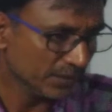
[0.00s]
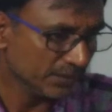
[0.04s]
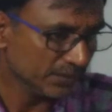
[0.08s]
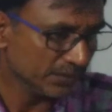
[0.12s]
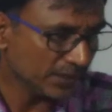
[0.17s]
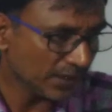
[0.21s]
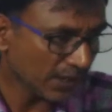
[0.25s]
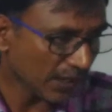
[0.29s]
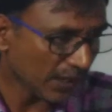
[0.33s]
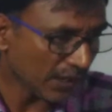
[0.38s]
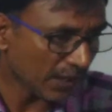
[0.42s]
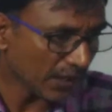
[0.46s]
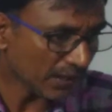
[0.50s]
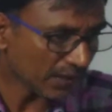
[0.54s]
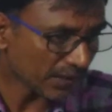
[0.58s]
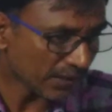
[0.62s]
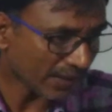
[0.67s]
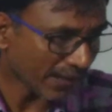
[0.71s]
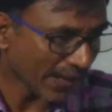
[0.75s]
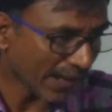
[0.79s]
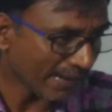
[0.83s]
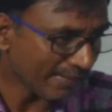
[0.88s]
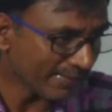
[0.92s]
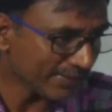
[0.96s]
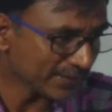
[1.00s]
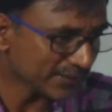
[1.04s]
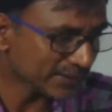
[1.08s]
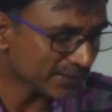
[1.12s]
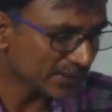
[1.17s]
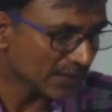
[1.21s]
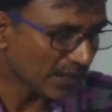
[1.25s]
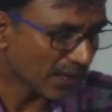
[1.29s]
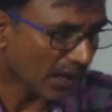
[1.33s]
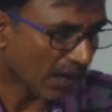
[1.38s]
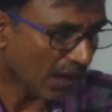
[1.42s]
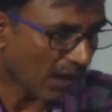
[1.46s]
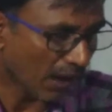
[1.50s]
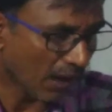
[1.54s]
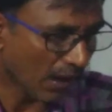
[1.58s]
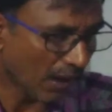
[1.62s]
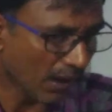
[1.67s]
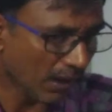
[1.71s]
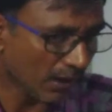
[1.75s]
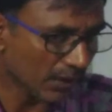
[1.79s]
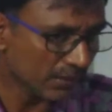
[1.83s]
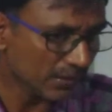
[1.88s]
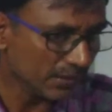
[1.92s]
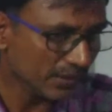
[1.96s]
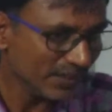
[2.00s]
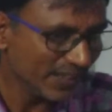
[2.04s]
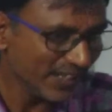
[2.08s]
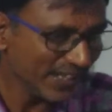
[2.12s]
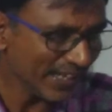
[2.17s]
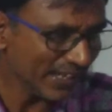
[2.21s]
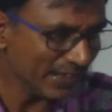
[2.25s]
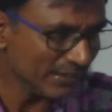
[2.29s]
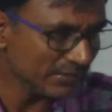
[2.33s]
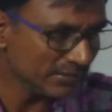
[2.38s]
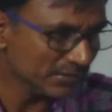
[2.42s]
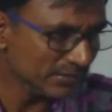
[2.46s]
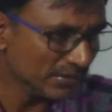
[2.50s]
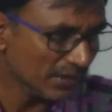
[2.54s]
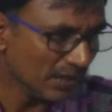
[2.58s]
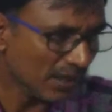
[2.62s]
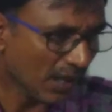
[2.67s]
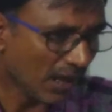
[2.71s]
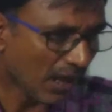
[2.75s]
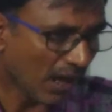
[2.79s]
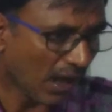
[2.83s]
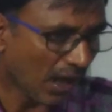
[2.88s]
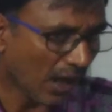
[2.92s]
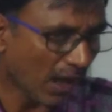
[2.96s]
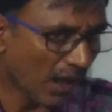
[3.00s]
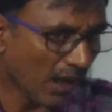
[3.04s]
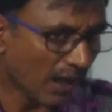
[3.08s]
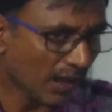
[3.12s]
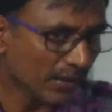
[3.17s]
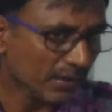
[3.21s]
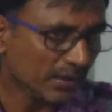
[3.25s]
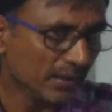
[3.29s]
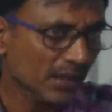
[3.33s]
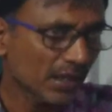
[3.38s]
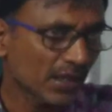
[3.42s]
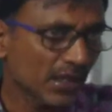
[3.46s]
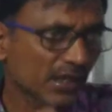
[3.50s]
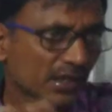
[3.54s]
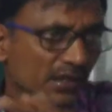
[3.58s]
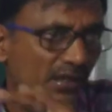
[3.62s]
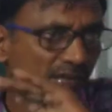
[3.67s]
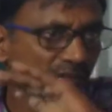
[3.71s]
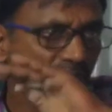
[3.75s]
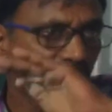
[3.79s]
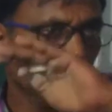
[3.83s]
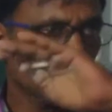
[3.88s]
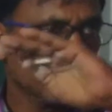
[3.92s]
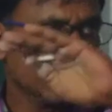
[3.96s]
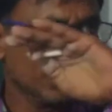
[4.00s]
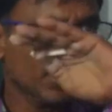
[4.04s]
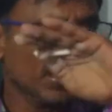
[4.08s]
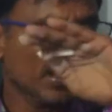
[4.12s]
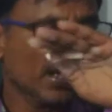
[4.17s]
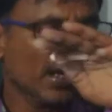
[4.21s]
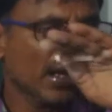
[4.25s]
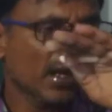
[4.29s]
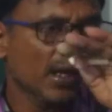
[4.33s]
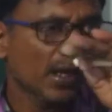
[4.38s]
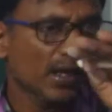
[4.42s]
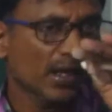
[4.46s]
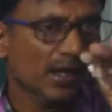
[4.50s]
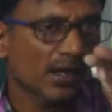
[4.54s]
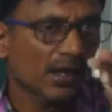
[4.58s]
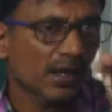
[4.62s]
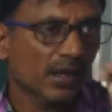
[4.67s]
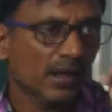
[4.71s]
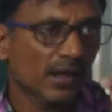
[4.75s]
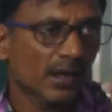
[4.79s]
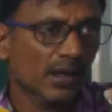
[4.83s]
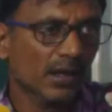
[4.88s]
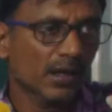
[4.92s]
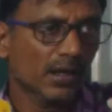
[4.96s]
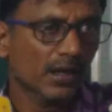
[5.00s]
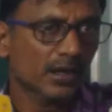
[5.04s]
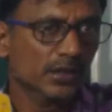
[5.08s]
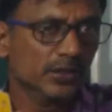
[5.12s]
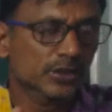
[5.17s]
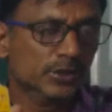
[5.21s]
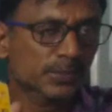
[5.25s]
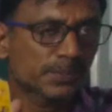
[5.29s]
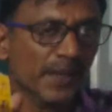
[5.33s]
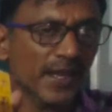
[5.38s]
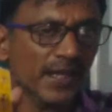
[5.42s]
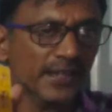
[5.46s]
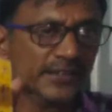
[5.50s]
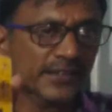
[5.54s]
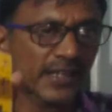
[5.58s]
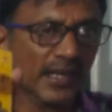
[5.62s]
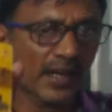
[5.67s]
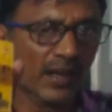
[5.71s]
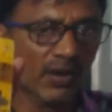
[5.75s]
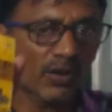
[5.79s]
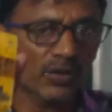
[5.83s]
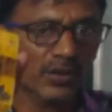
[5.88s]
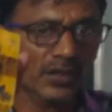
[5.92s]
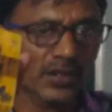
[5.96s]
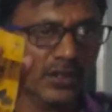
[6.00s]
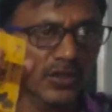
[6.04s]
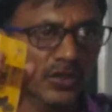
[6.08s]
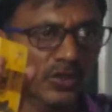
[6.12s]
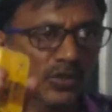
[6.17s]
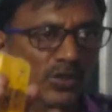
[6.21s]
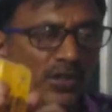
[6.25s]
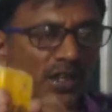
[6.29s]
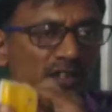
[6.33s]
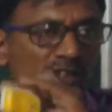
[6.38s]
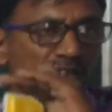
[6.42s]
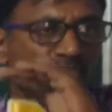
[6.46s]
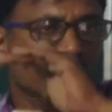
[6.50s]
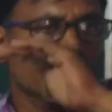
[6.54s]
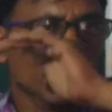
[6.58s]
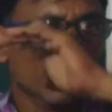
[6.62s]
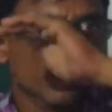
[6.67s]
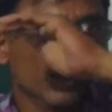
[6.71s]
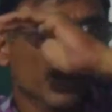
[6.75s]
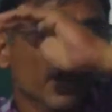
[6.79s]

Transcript: They travels or leave or they space around the nucleus, they are